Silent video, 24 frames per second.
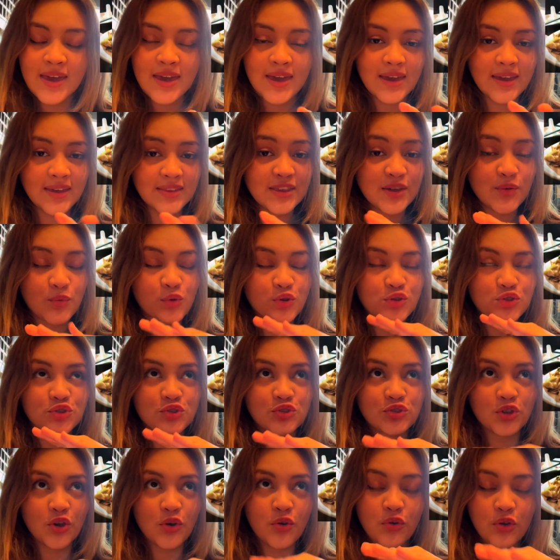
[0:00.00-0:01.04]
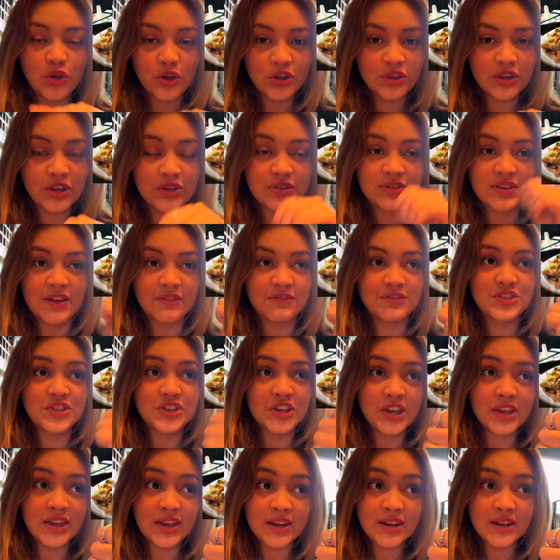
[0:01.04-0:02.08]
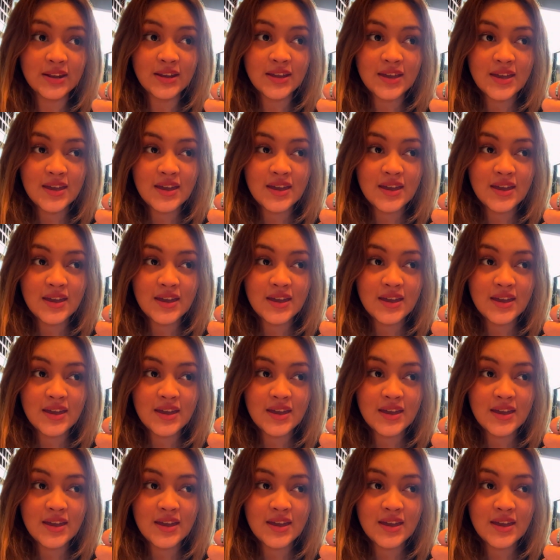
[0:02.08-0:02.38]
And they were so good. They used to have chicken.